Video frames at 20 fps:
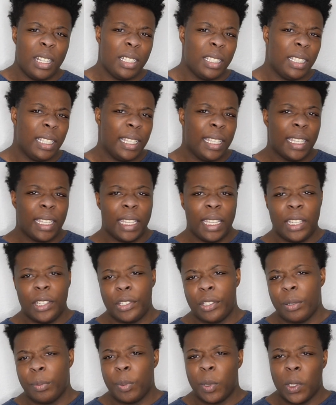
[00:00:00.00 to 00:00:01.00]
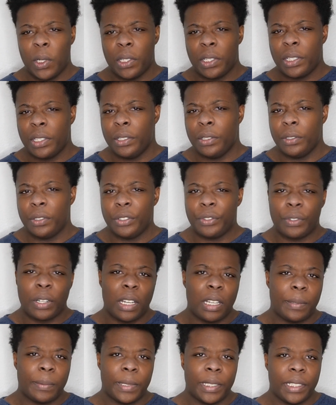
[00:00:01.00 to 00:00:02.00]
of like interpersonal
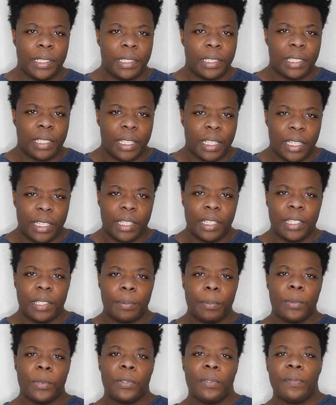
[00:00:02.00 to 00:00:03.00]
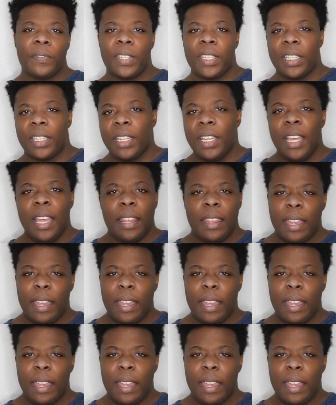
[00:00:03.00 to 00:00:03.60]
dramas in this movie